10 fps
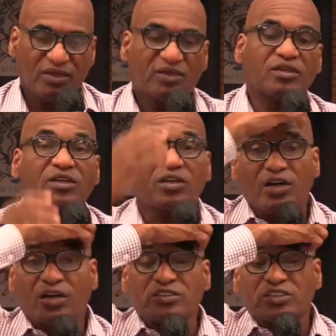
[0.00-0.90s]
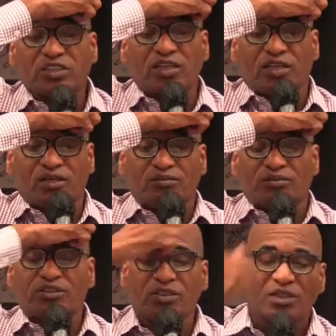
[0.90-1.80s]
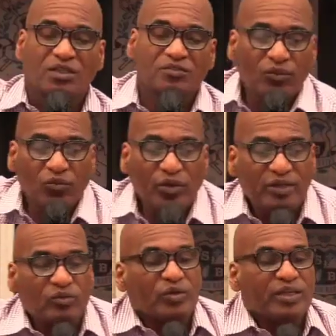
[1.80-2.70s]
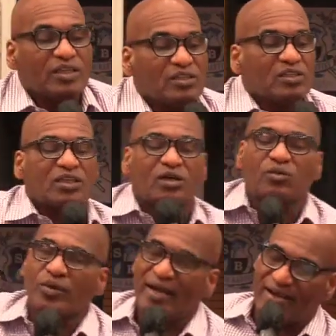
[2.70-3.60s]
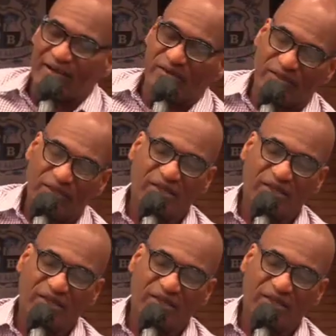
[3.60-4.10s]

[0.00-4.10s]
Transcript: The curse comes from when we look around